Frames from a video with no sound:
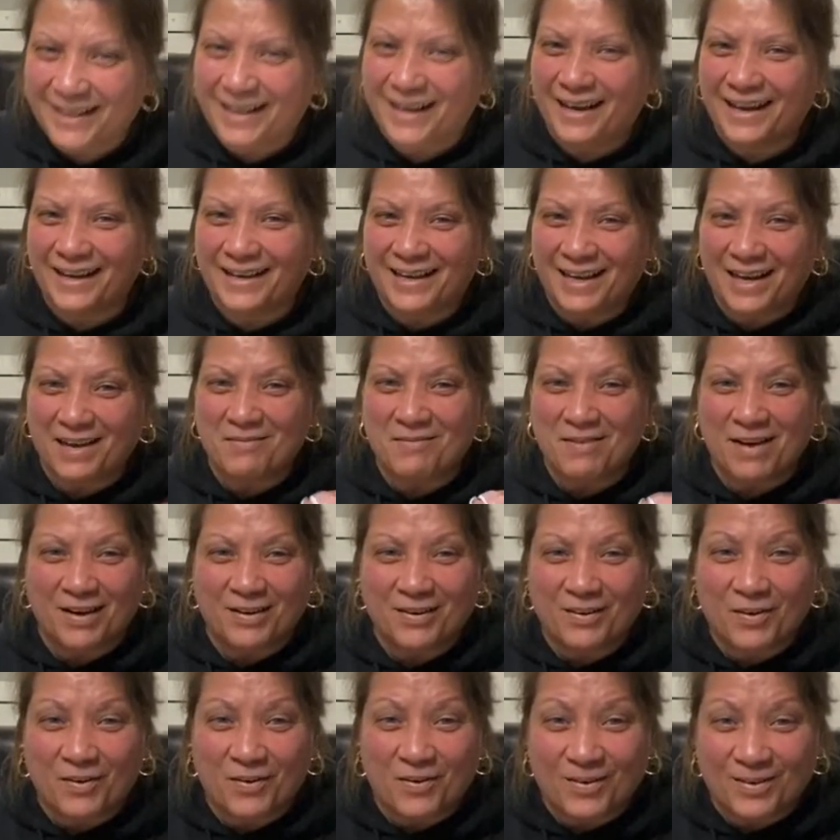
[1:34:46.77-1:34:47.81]
It came out
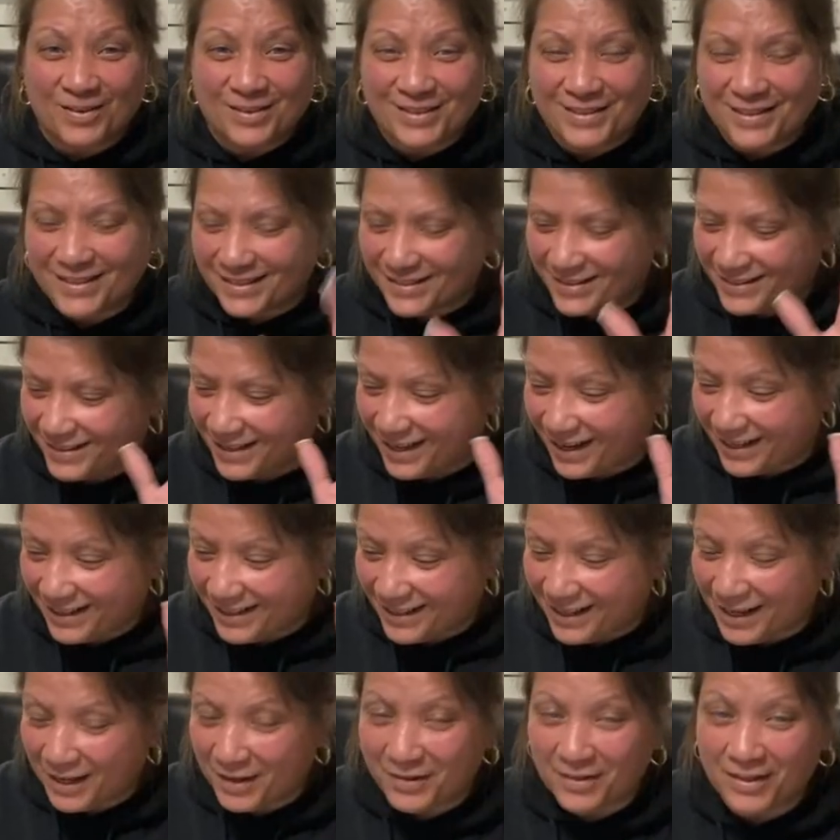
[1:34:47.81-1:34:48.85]
gorgeous. I
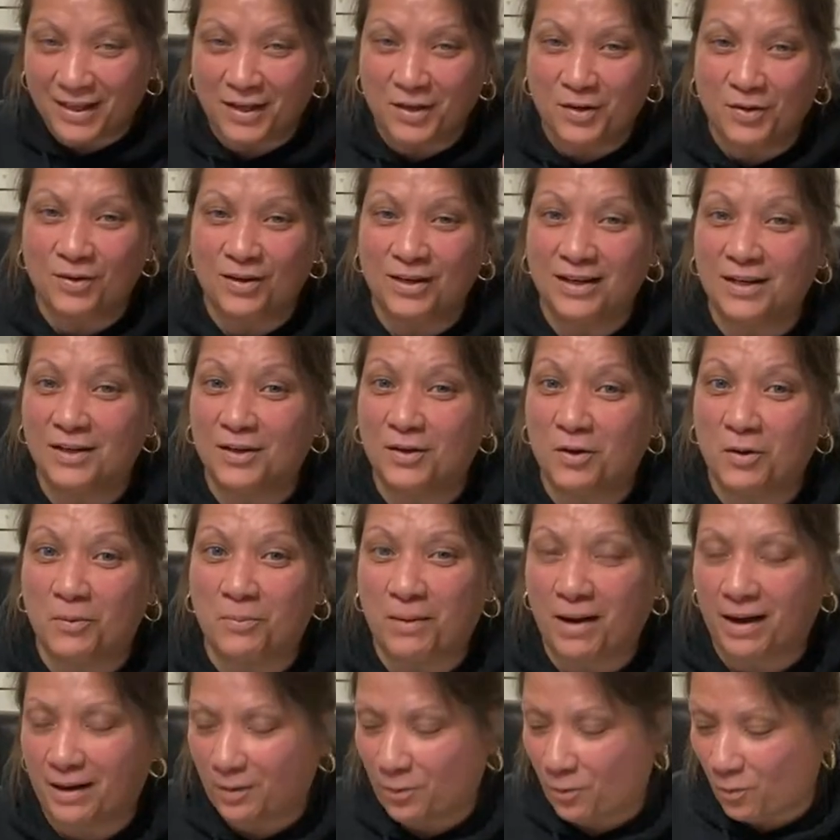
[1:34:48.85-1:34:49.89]
think that you need to go
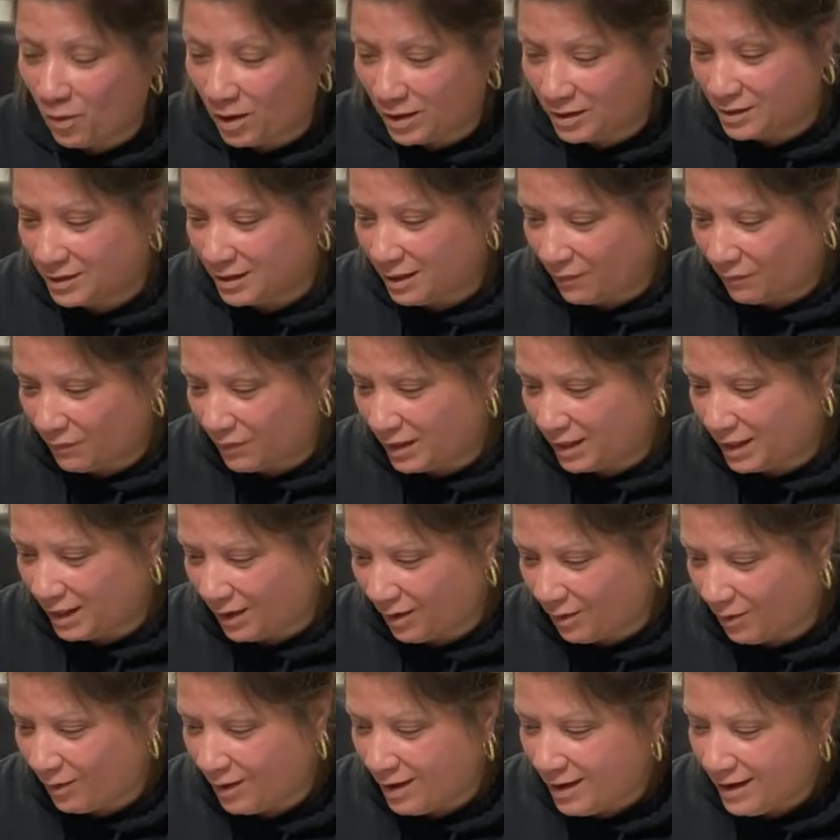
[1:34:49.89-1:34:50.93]
back and watch that
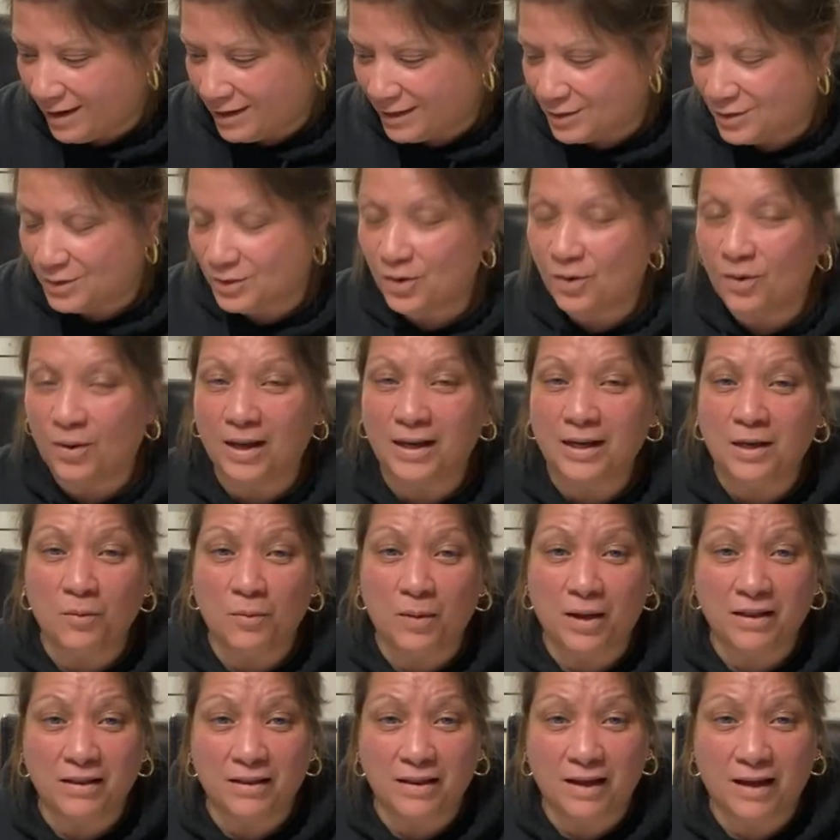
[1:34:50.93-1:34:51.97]
video. So
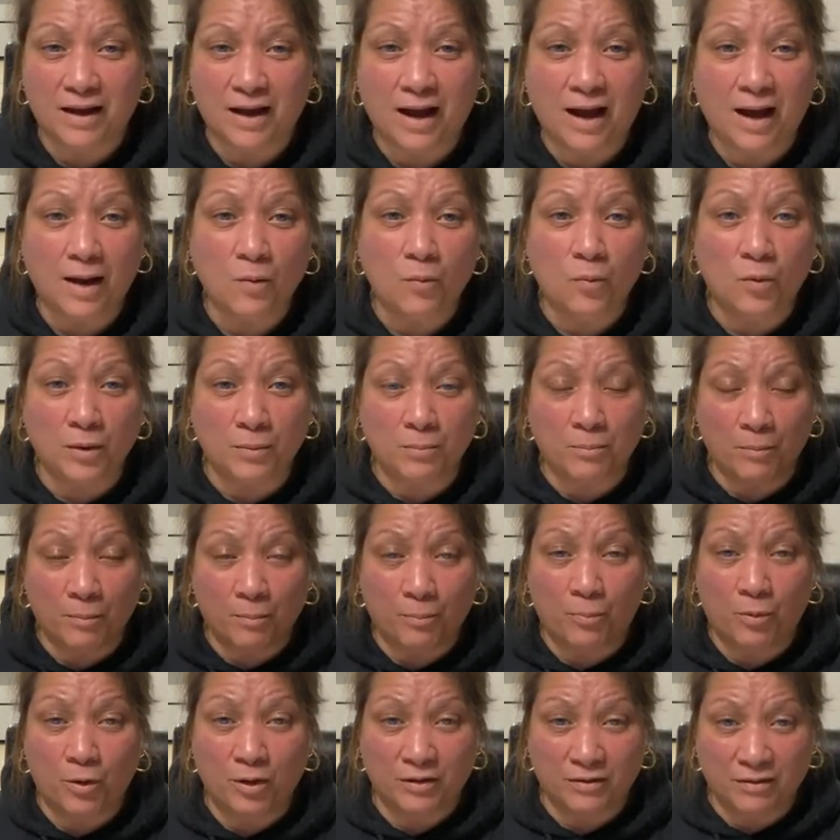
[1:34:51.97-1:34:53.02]
anyway, I would
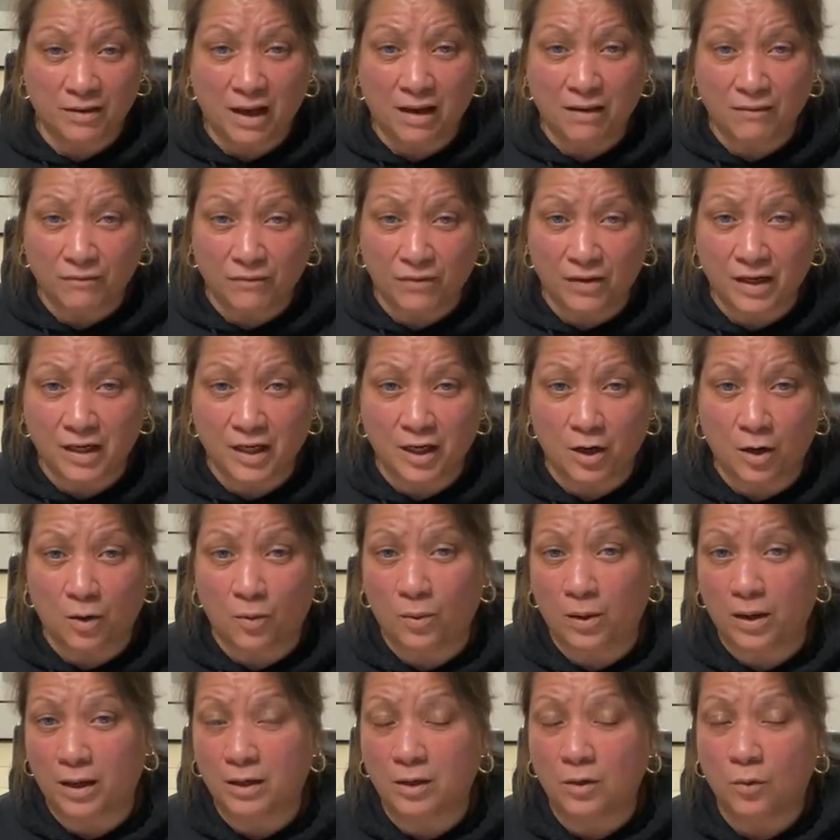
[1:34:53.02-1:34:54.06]
put that video
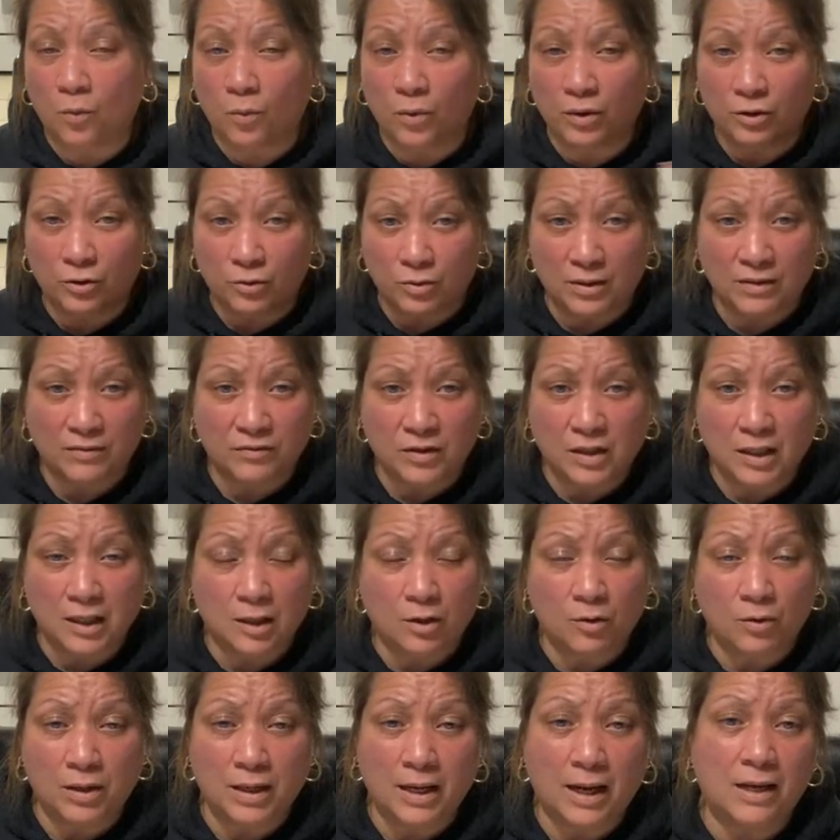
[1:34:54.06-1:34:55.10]
in with thrifted
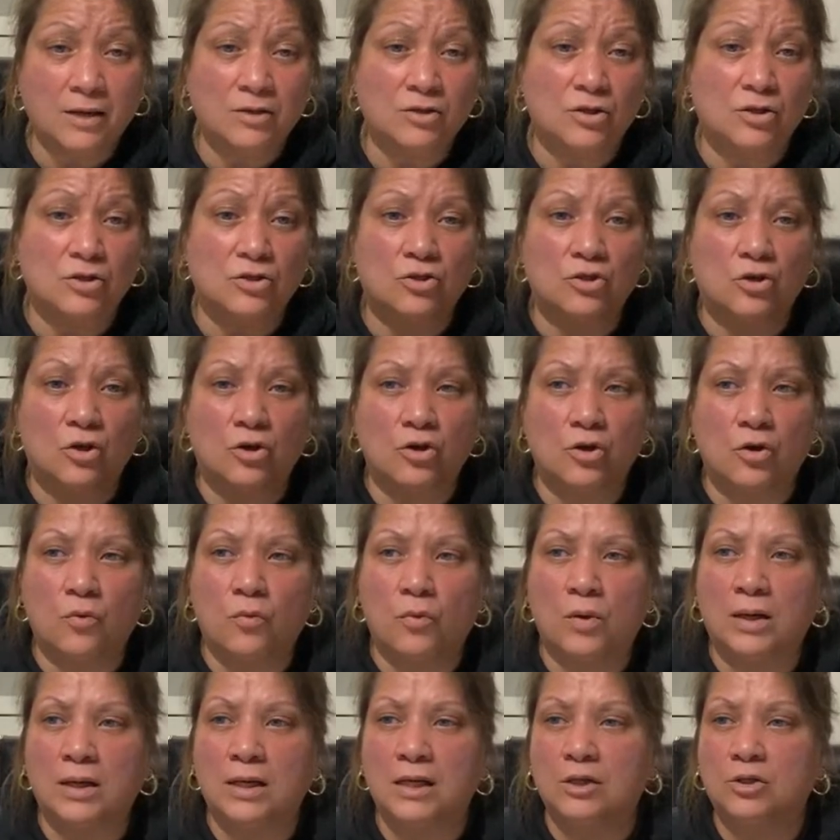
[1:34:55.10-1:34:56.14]
creations. So you're
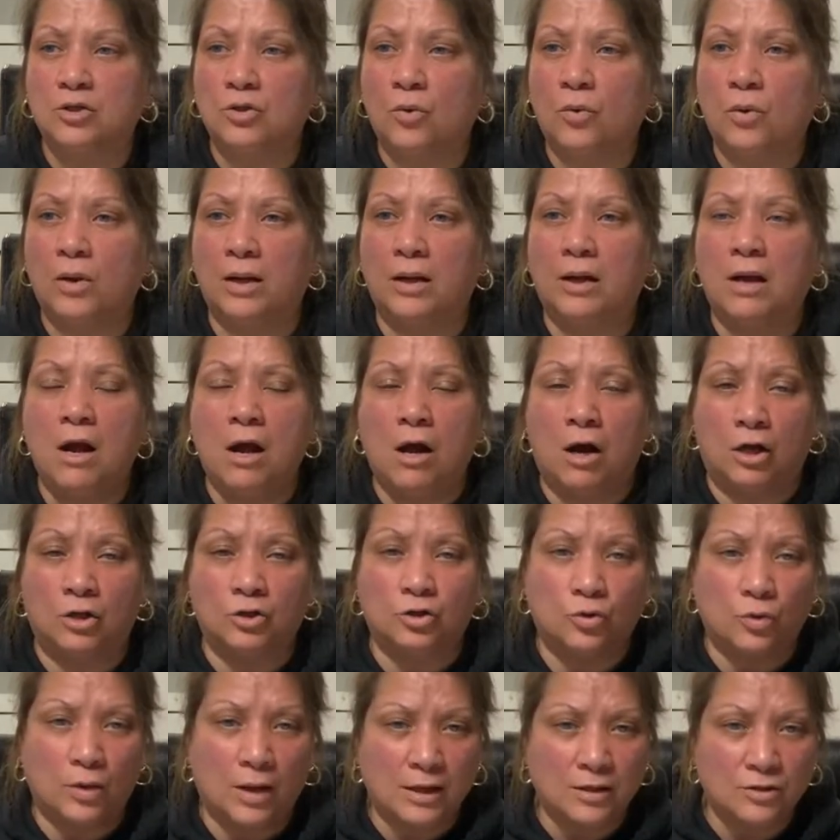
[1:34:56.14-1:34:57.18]
really doing a
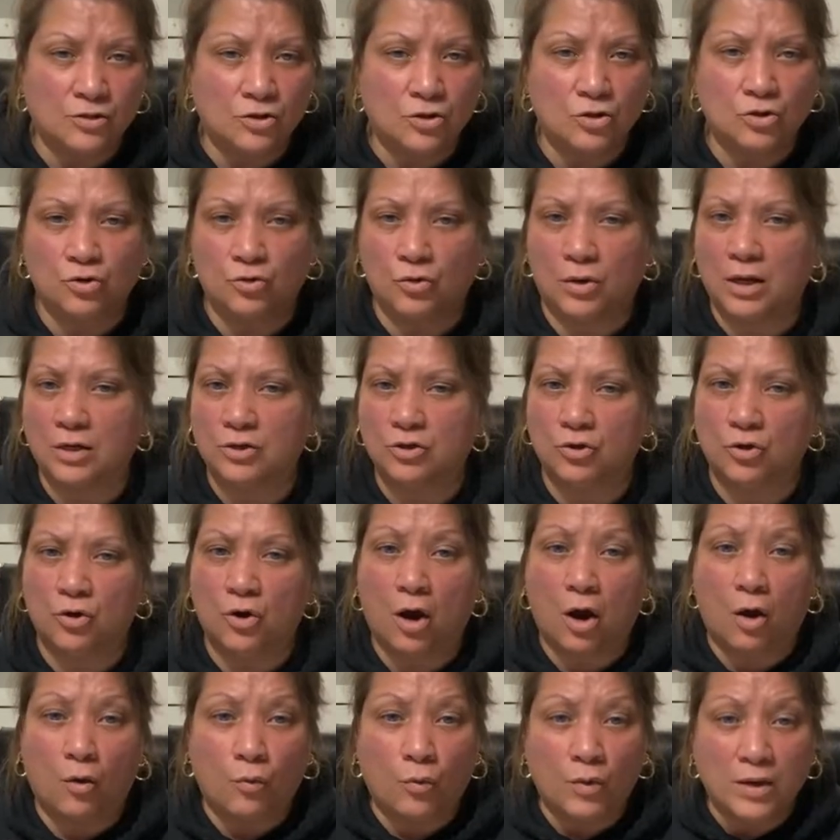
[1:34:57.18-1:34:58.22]
trash to treasure,
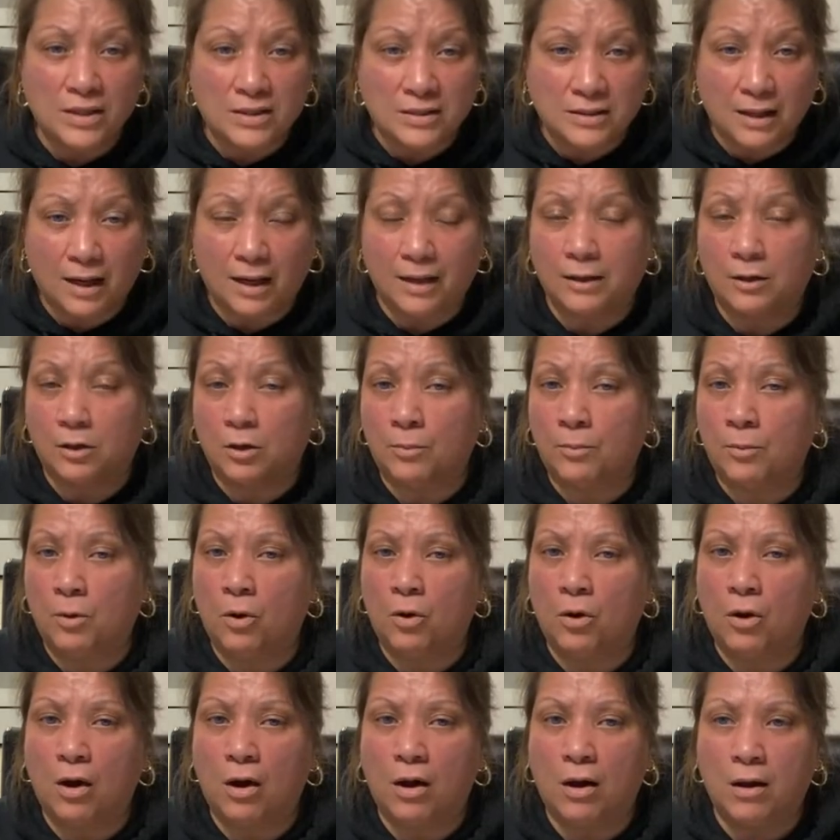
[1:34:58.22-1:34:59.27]
a
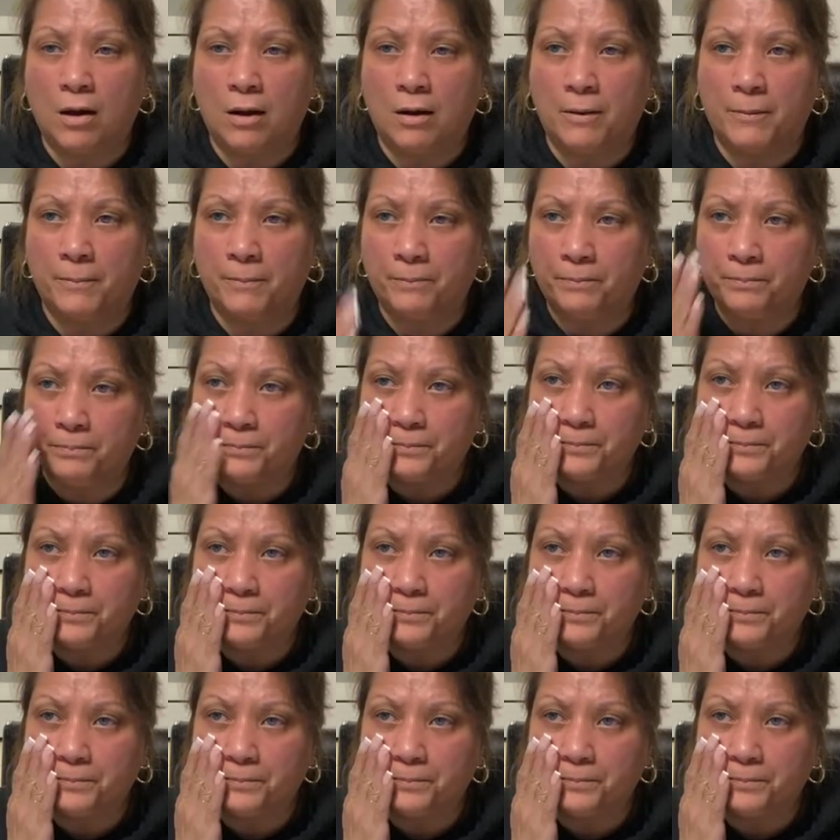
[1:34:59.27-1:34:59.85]
recyclable,